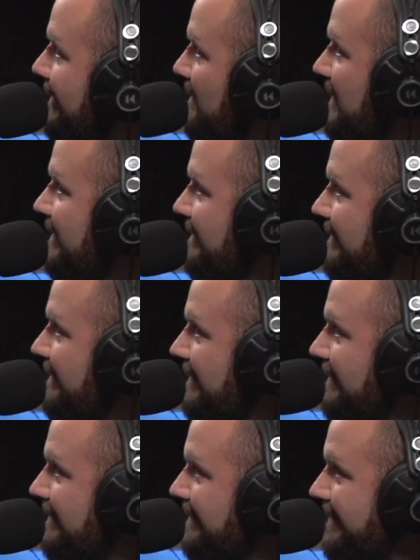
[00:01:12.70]
Mm, I mean,
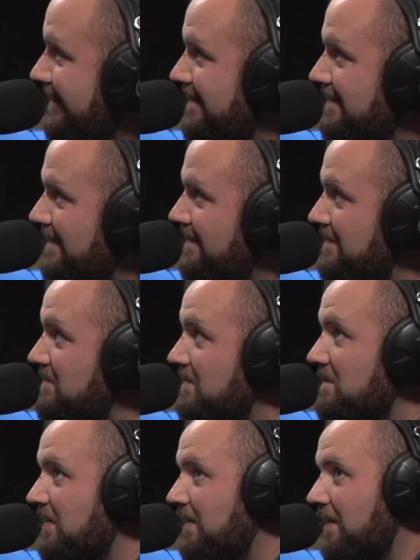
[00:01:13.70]
yeah, you know what I mean. It used
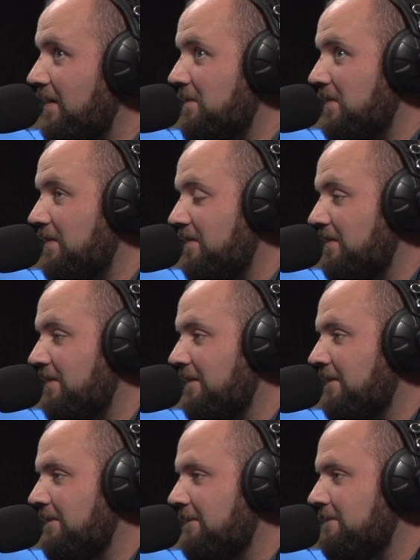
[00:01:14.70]
to be an attic, probably.
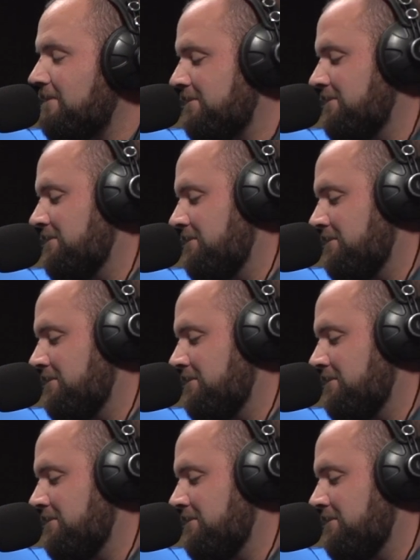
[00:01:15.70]
Um,